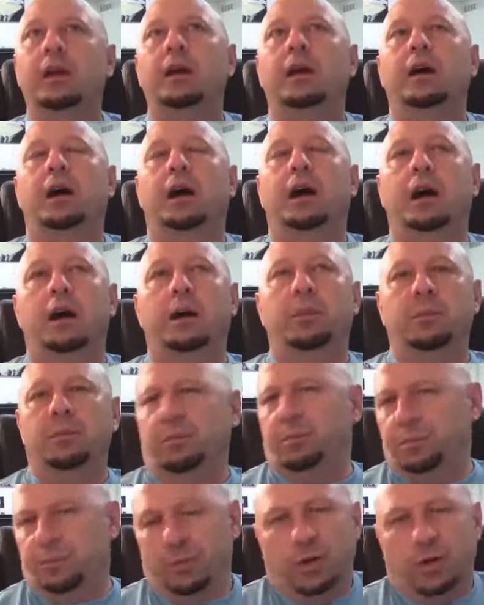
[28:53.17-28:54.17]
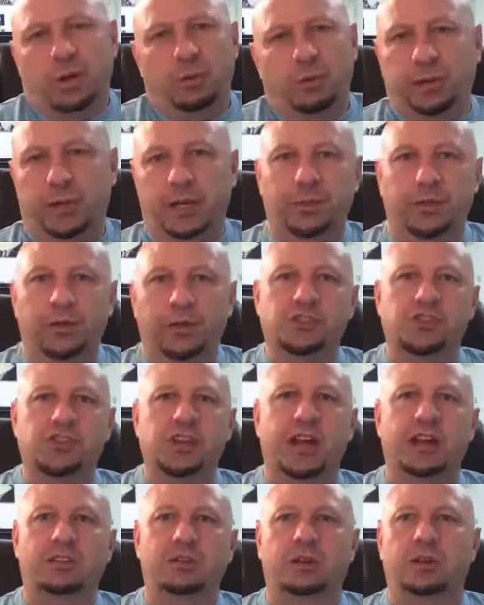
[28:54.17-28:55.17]
um, well, people in
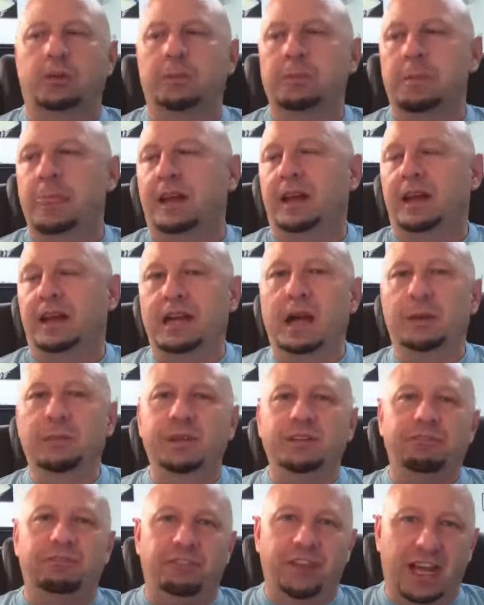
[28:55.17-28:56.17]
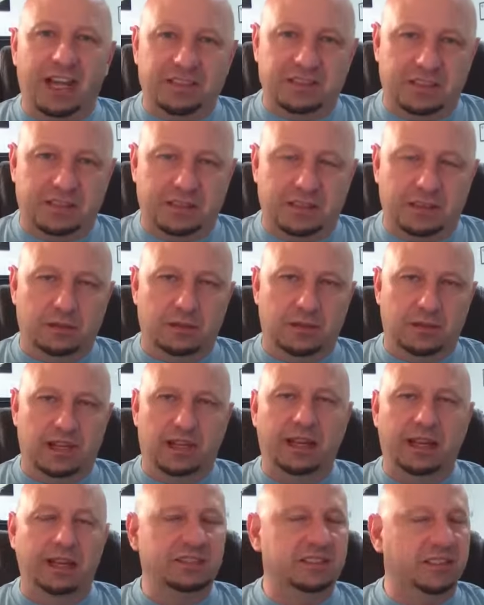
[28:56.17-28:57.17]
general. And I'm invested,
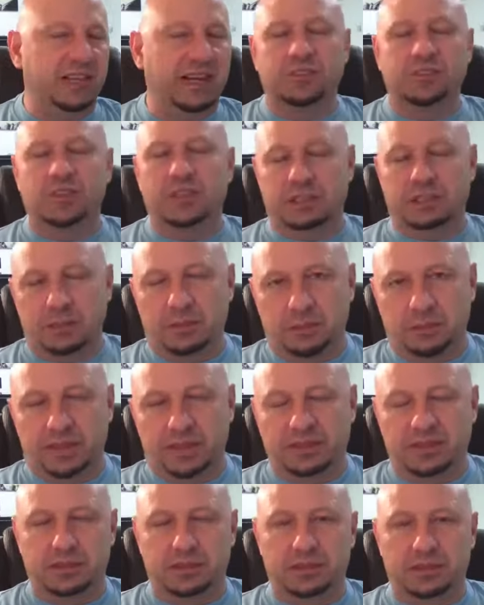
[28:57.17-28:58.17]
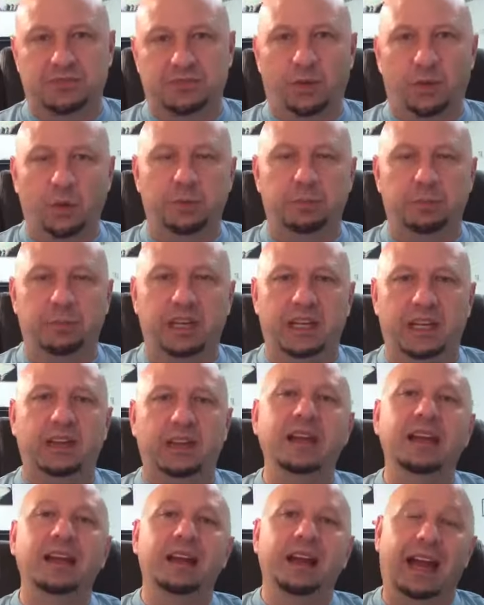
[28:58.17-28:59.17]
okay? It's not just a business for me.
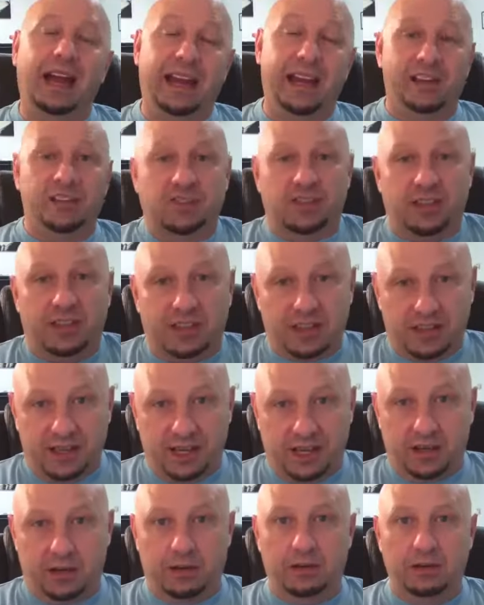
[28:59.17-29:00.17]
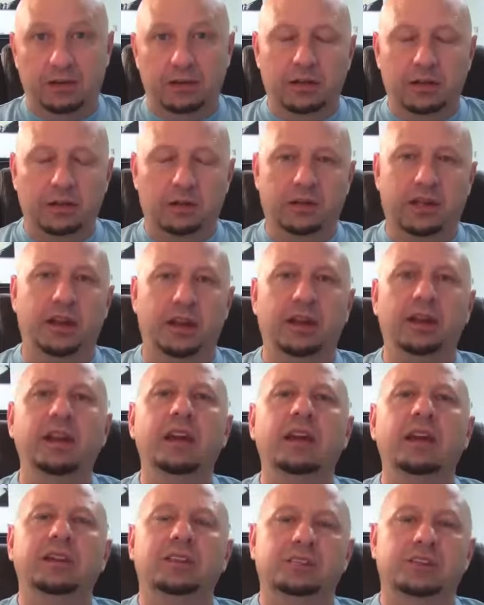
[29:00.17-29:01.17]
I actually care, okay?
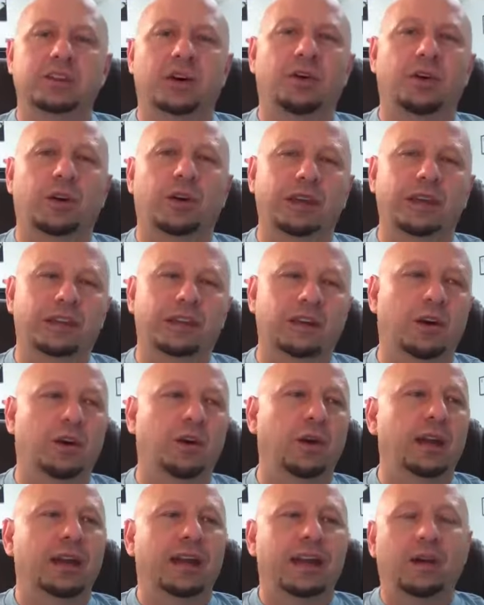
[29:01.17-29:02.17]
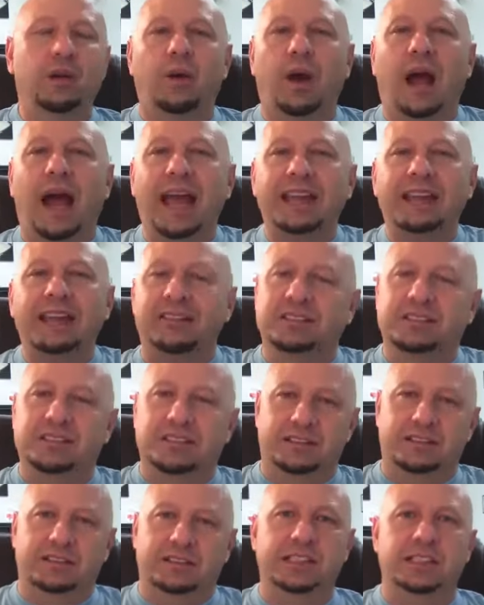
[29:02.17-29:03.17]
So, you know, I can
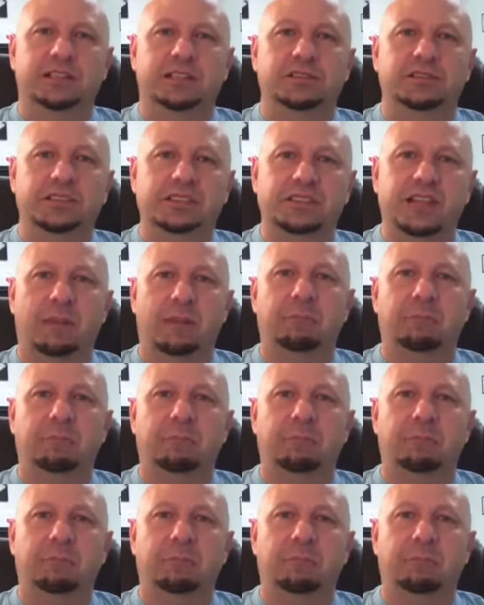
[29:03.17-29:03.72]
still step